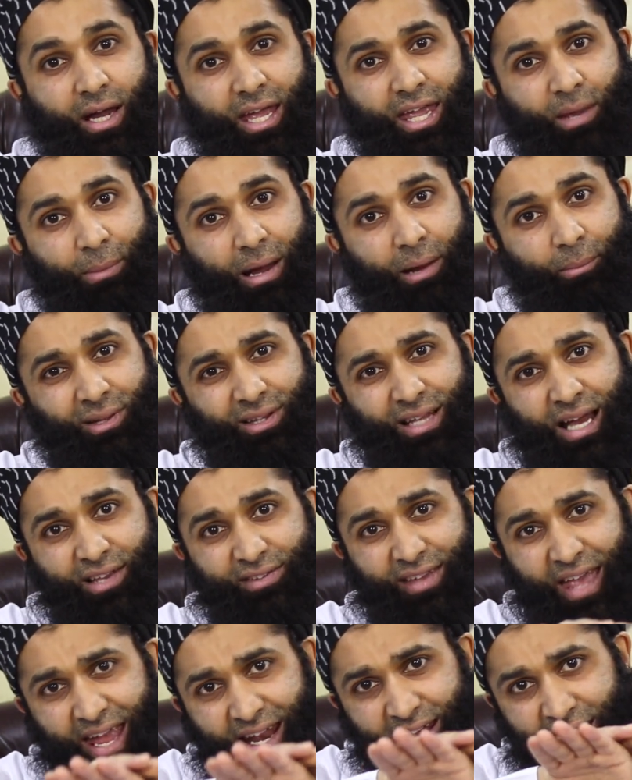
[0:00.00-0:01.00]
Imamat
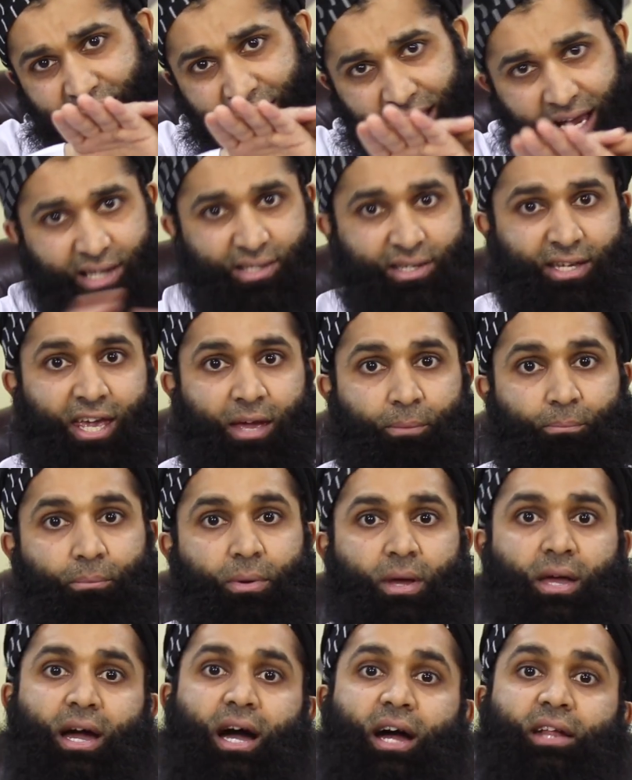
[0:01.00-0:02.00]
has ended at him.
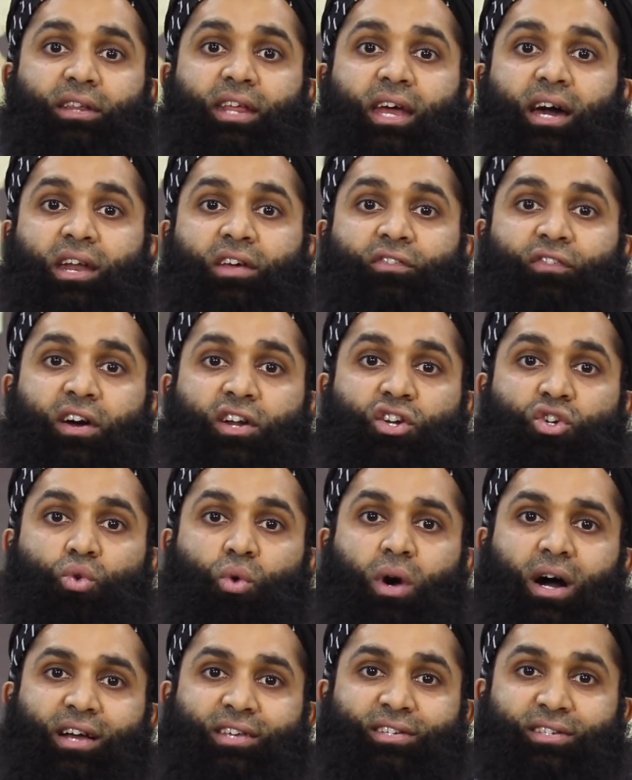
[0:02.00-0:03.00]
And they are referred
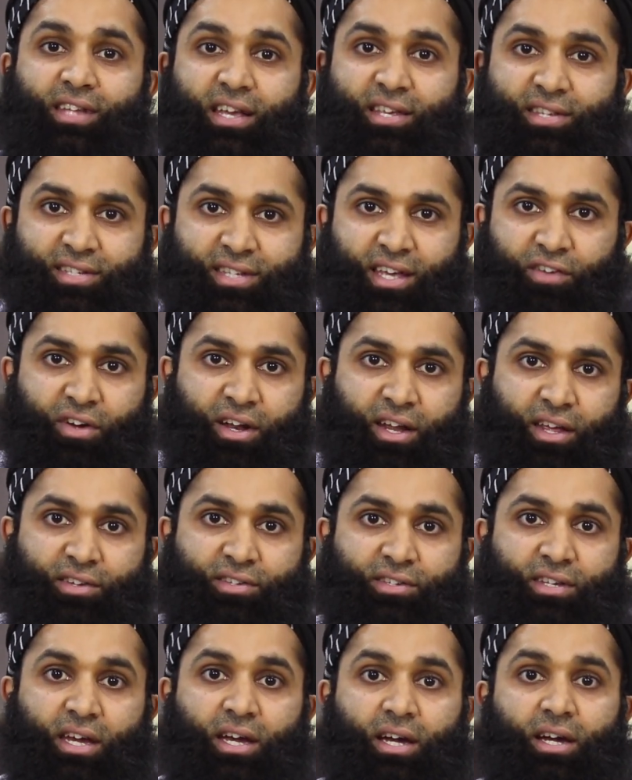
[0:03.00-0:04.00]
to as the
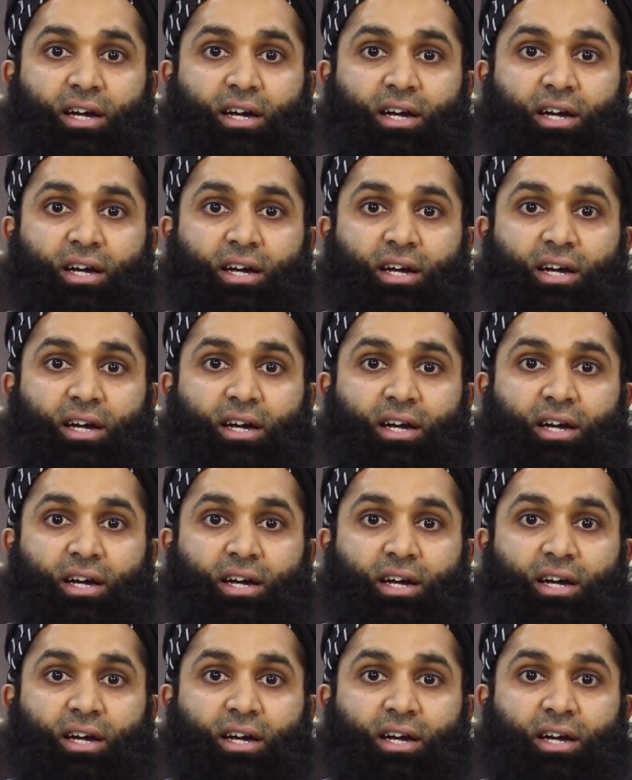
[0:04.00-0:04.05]
seveners.